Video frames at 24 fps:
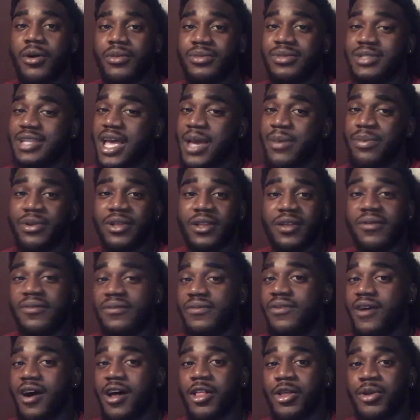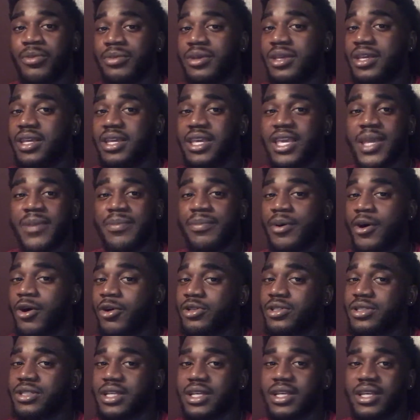Type it in, follow me, keep
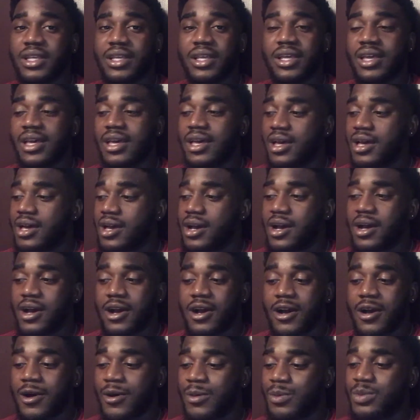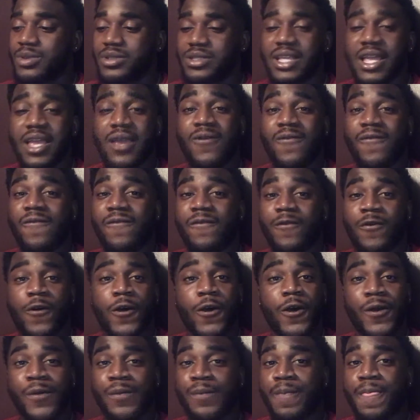posted, stay
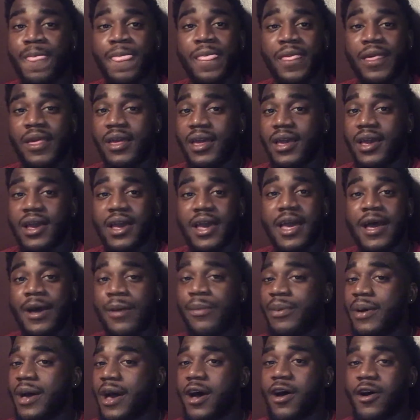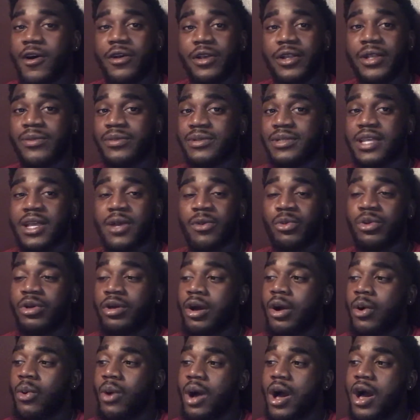informed, help out. You know what I'm saying? We
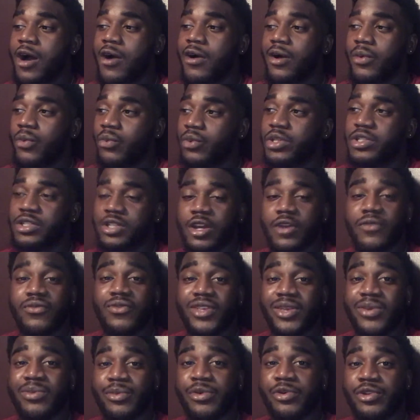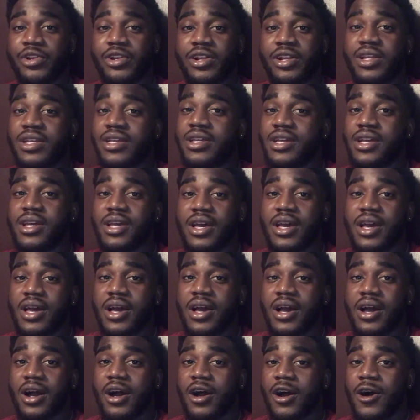go out and we serve the community.
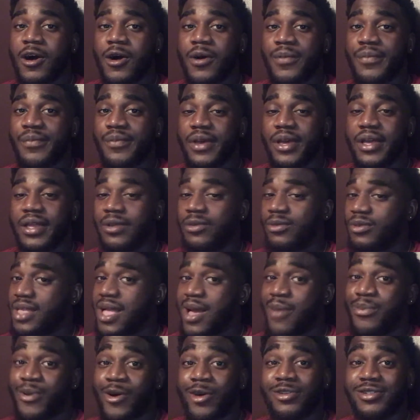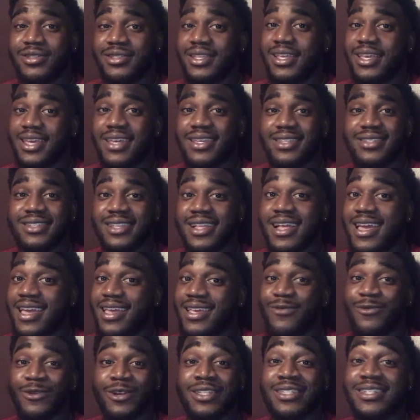And when I post things, like,
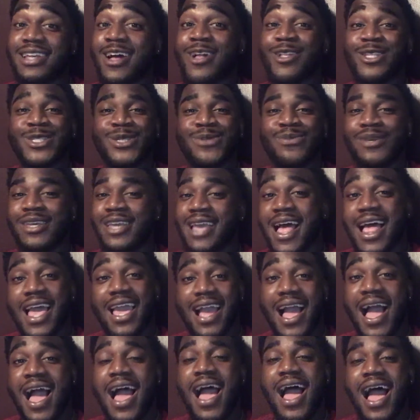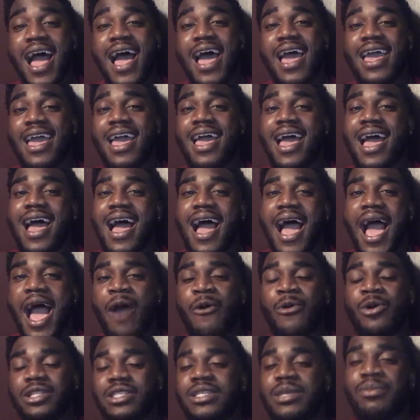reach out to me. Like, I
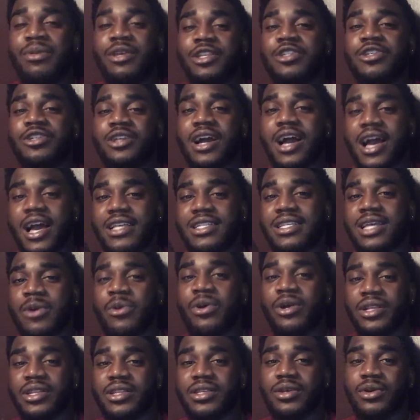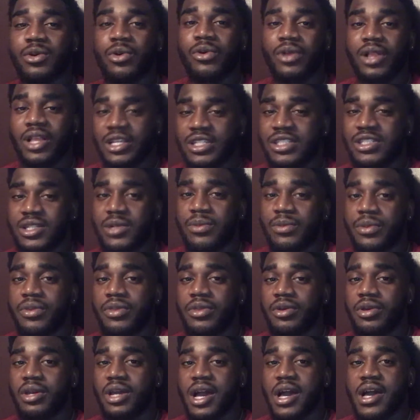want to meet you guys. I want a relationship with
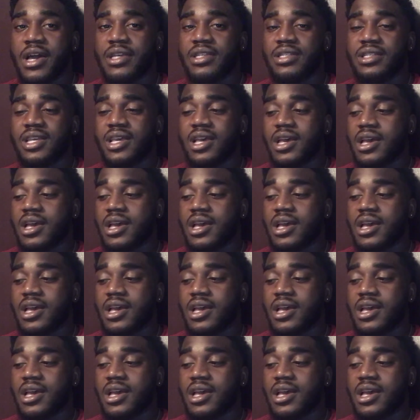you guys.